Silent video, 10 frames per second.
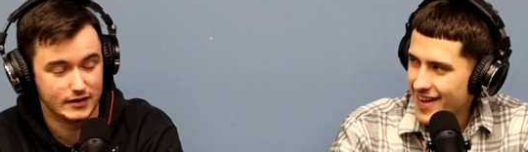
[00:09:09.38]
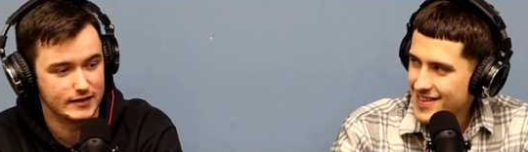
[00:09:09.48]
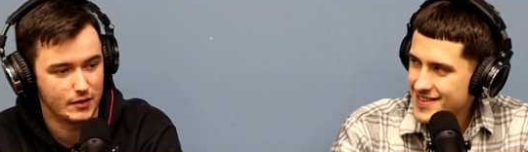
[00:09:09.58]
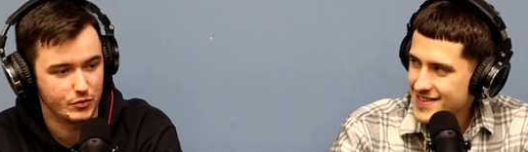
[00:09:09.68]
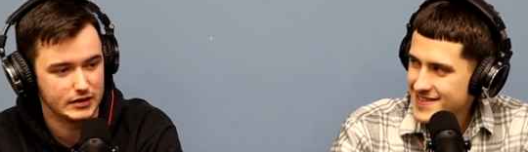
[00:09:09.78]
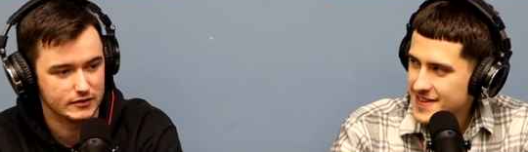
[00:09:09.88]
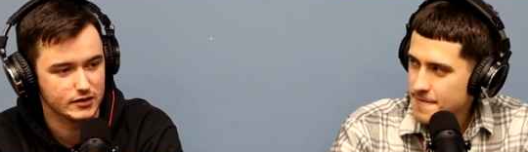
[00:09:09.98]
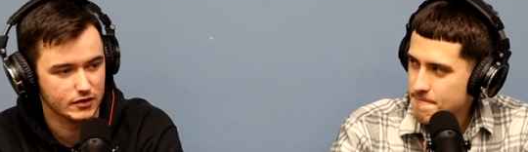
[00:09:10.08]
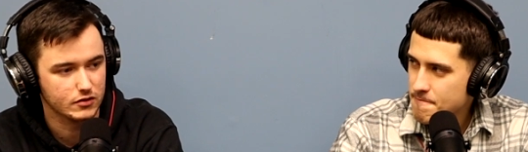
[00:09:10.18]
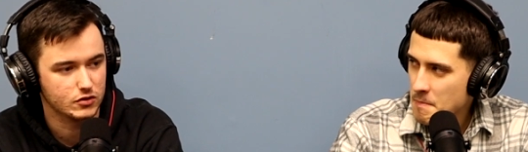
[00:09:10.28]
Speaker 1: yeah. and then we need
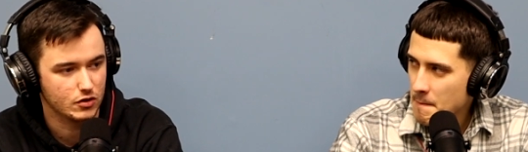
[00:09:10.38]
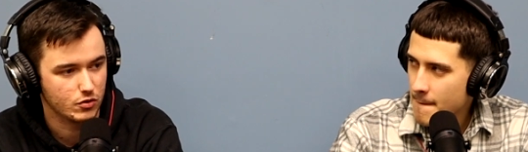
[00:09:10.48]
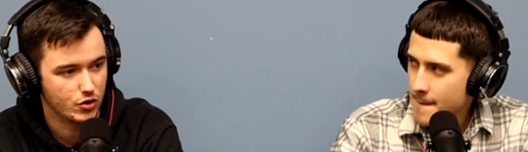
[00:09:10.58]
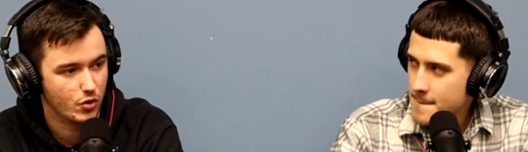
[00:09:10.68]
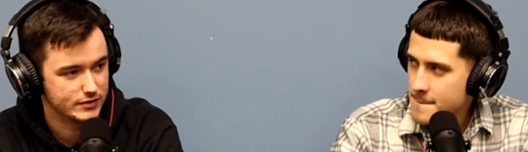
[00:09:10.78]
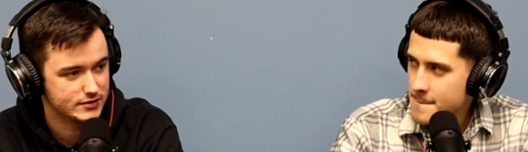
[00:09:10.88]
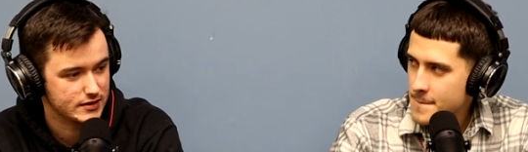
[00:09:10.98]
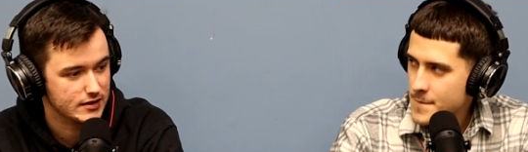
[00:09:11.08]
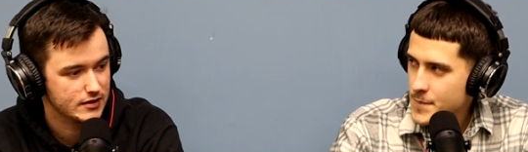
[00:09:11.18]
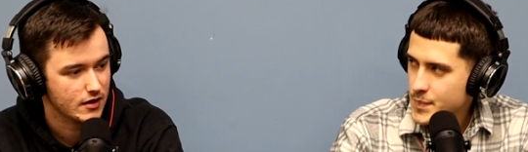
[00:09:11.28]
to you know go and
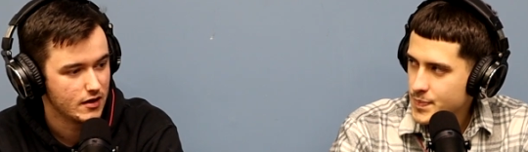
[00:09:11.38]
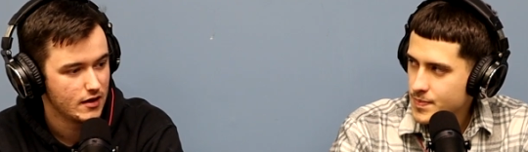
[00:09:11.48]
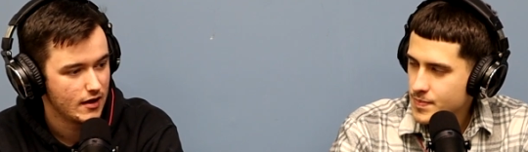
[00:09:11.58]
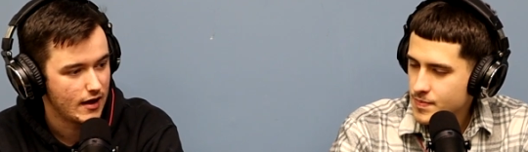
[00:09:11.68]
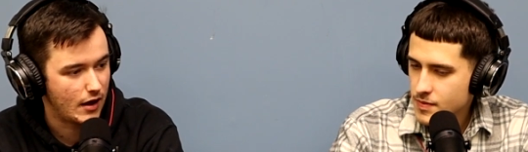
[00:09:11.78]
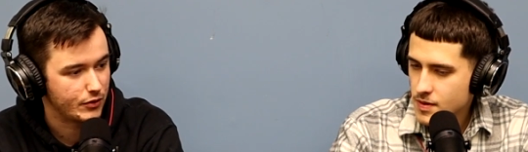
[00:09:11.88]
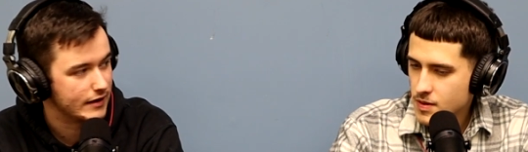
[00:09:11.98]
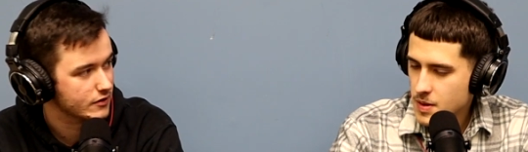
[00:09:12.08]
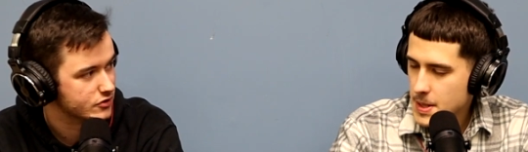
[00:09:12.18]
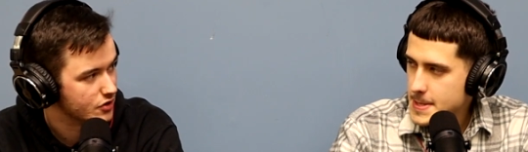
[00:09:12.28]
see how
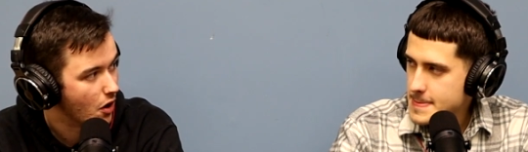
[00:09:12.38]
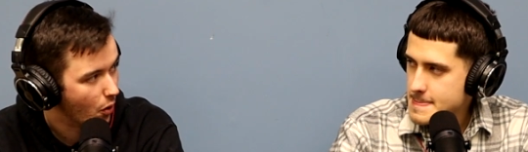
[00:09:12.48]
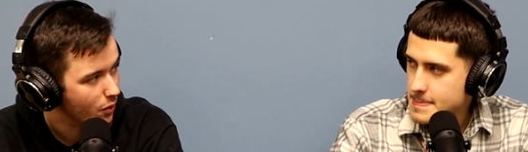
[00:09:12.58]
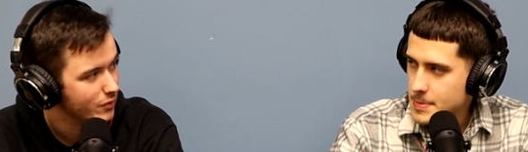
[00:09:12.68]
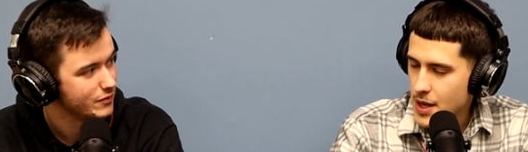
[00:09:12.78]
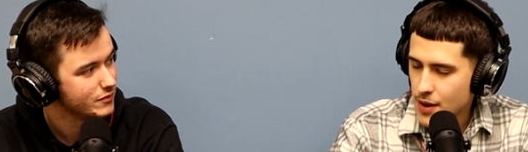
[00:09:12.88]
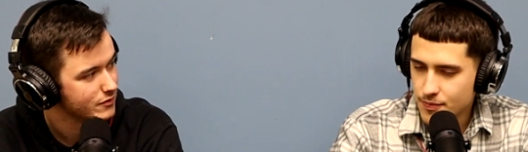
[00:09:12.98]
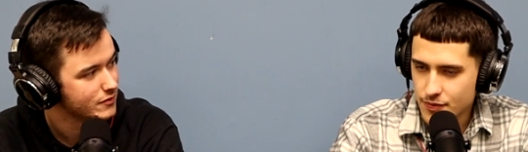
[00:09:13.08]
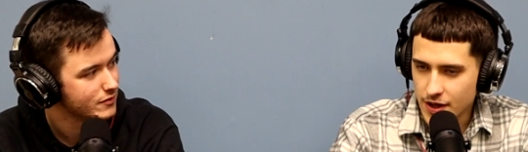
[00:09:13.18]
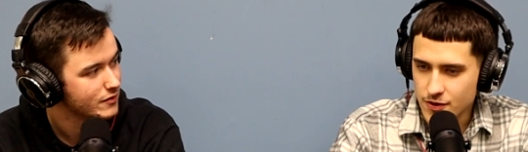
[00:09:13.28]
that is so.
Speaker 2: Yeah,
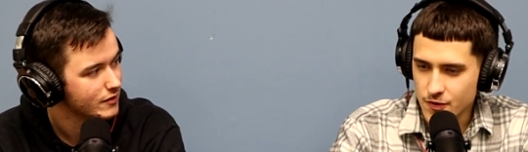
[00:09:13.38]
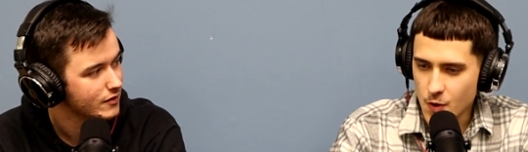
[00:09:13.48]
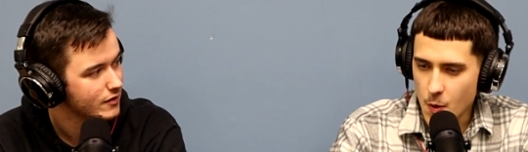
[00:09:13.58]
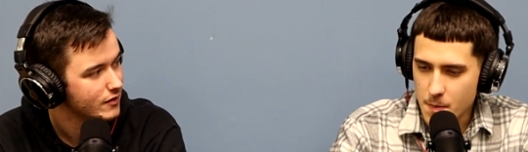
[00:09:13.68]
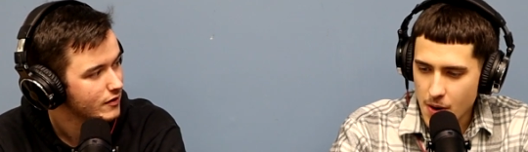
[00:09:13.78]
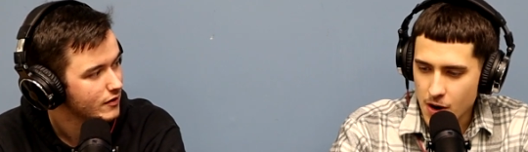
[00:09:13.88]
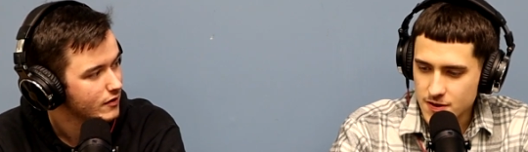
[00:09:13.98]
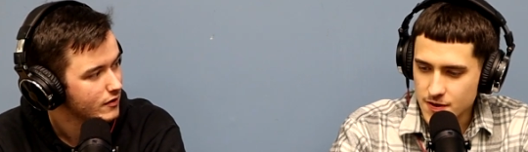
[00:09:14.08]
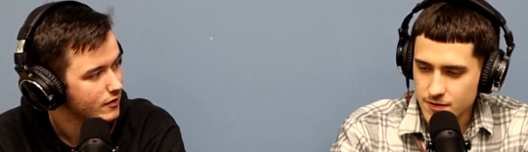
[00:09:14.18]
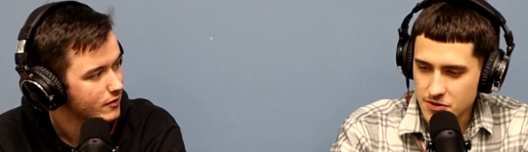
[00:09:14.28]
like there's no
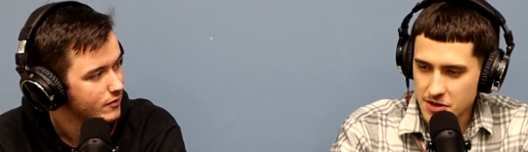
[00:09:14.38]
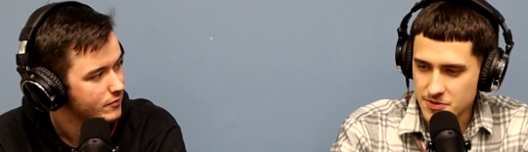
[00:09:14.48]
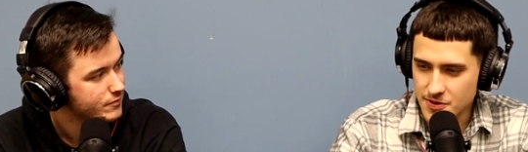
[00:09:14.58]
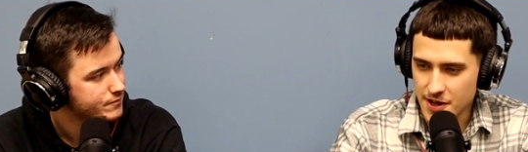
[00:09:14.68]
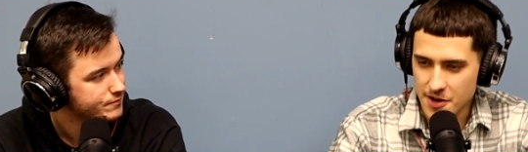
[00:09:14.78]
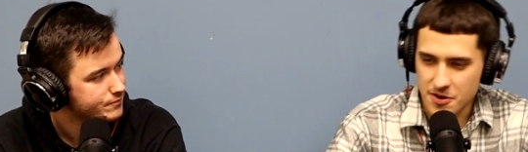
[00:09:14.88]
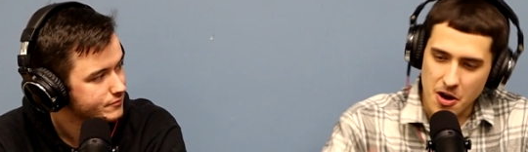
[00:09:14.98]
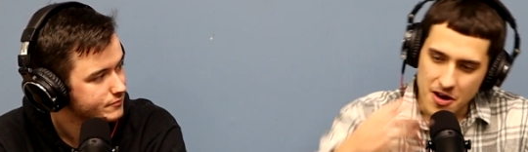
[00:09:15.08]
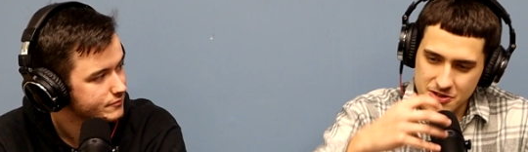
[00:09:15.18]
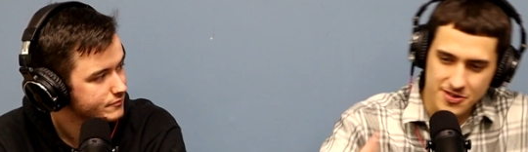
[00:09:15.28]
parts of scripture that are
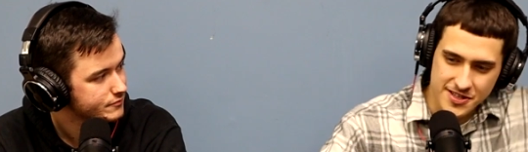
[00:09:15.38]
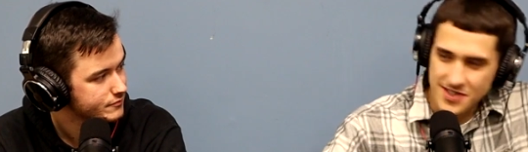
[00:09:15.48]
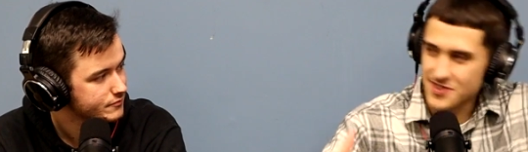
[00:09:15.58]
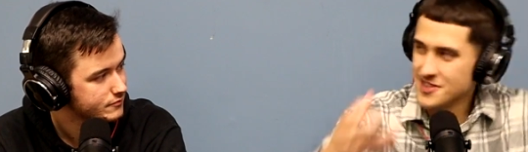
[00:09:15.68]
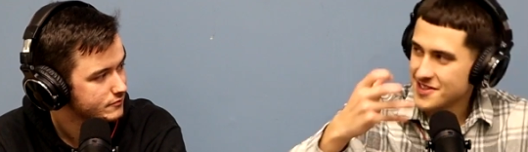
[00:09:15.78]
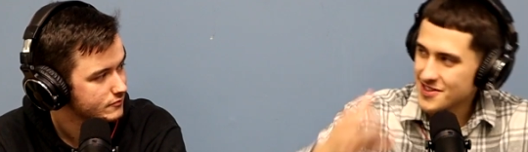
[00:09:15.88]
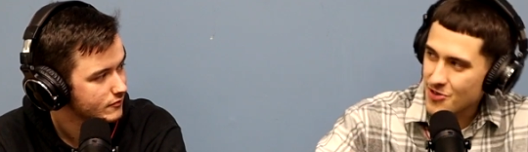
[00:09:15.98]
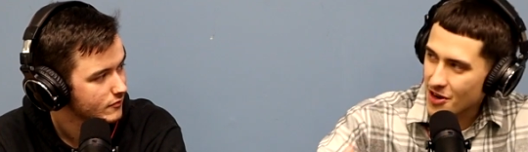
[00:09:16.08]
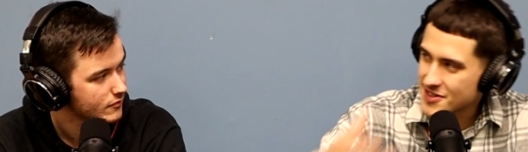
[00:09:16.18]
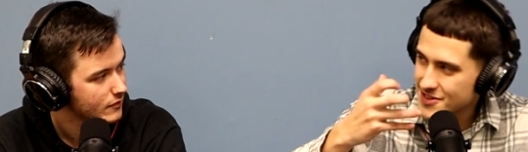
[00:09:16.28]
contradicting
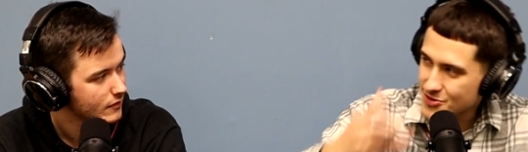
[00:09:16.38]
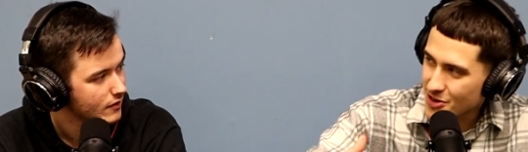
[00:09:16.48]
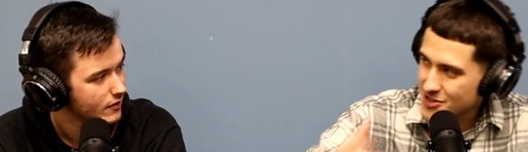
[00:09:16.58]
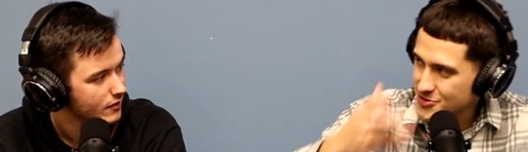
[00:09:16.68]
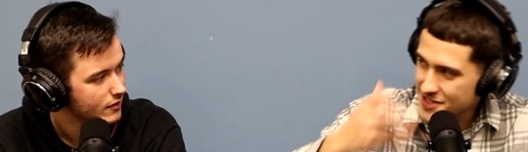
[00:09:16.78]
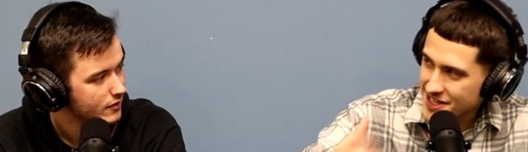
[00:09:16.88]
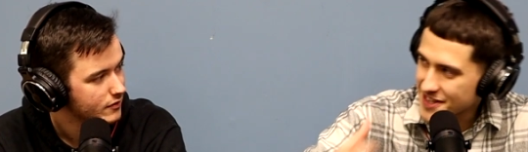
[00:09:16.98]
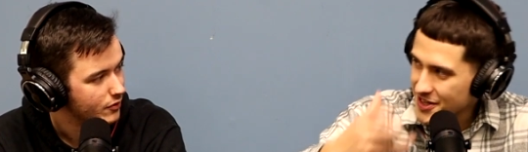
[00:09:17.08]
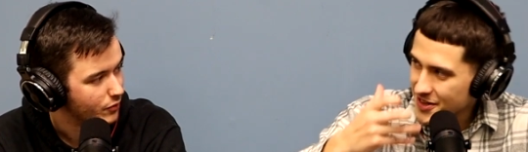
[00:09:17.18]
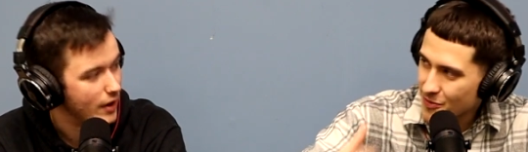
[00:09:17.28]

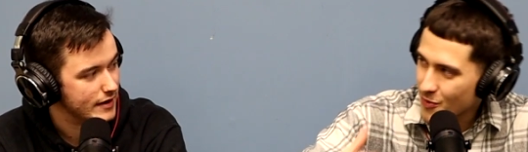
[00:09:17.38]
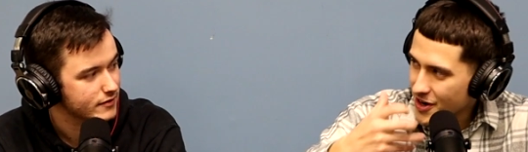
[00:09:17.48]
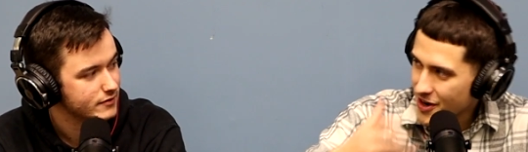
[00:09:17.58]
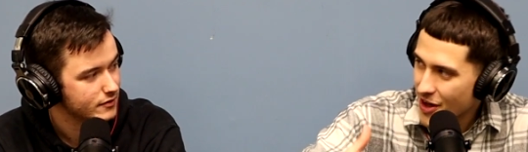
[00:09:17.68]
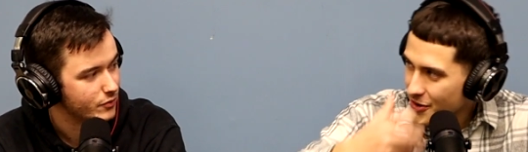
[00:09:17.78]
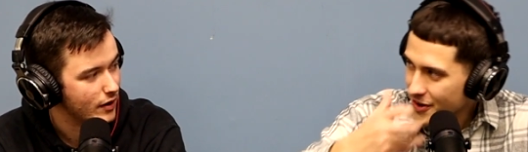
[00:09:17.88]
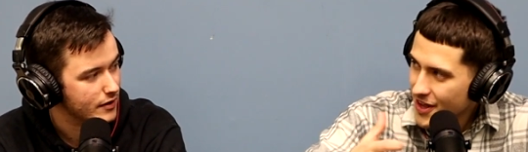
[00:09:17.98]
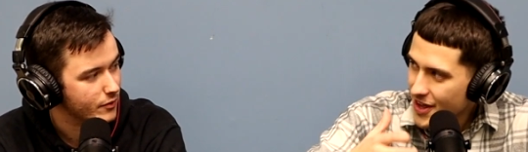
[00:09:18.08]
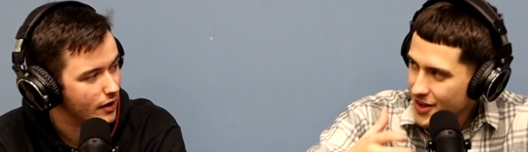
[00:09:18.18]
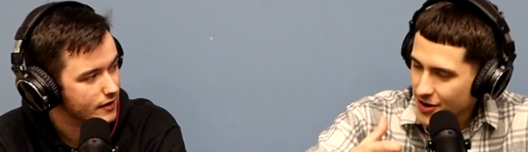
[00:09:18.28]
contradicting right. one another.
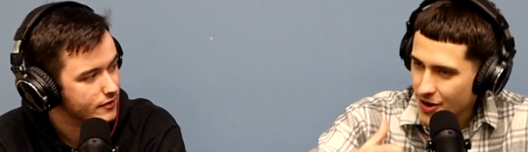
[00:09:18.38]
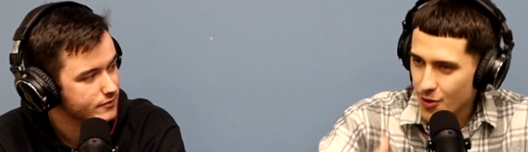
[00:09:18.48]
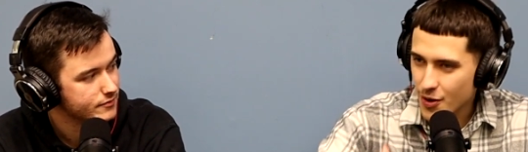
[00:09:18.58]
Right, right. You know,